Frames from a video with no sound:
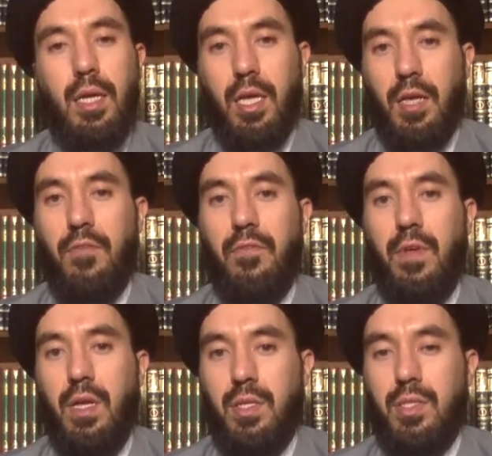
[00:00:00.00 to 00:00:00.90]
that
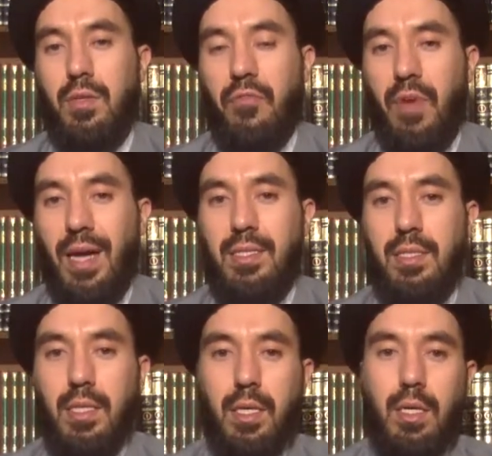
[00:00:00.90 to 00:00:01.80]
if
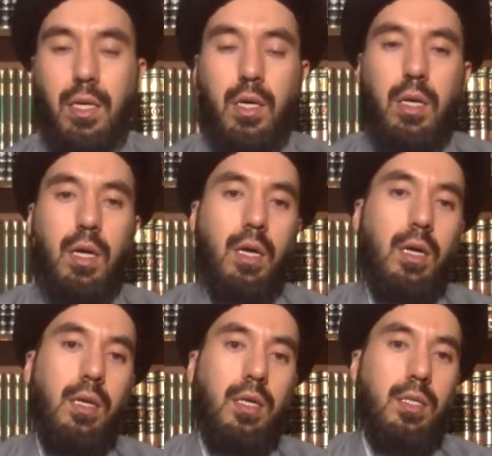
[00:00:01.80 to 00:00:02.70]
fasting
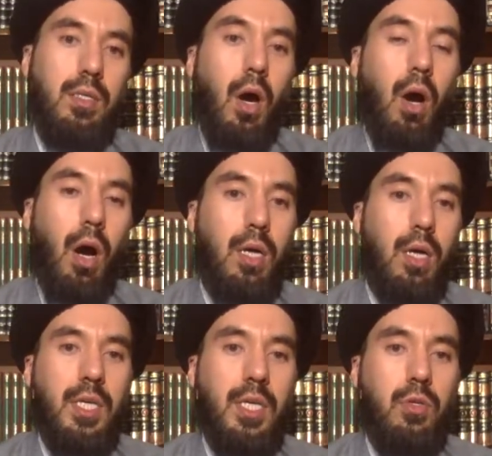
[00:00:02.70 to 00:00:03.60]
is
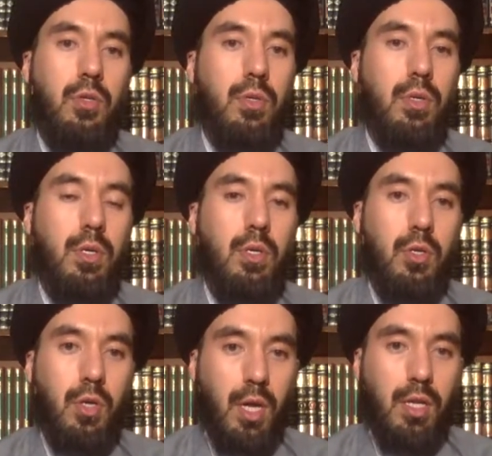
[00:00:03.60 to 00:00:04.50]
harming you,
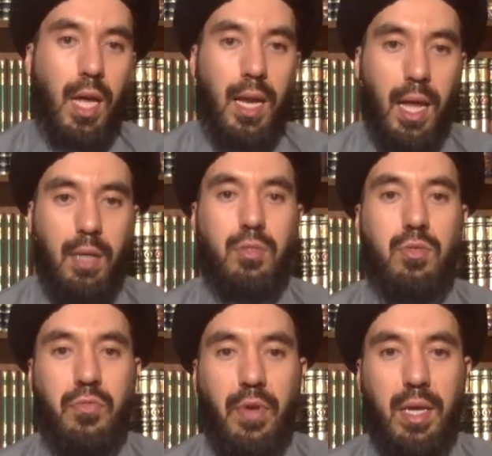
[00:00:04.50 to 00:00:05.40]
you're not
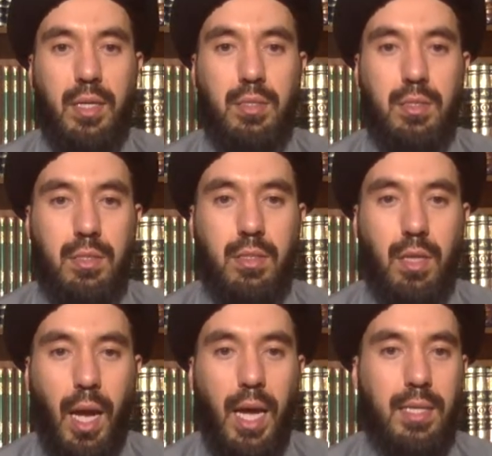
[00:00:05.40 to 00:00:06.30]
allowed to fast
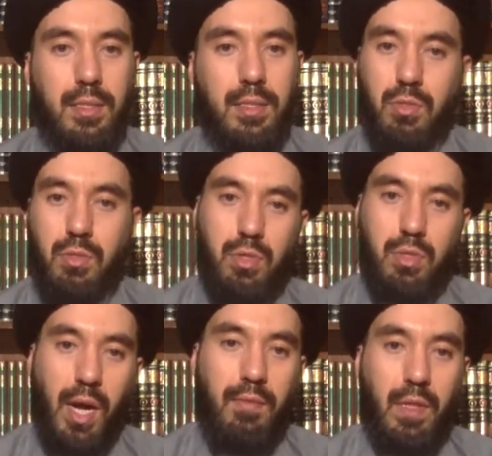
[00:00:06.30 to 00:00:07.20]
as you're
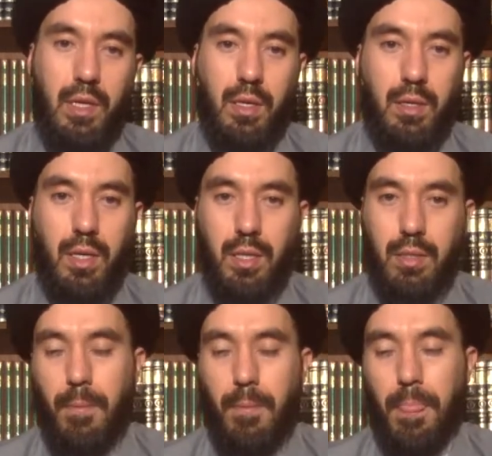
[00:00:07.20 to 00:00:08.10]
traveling, right?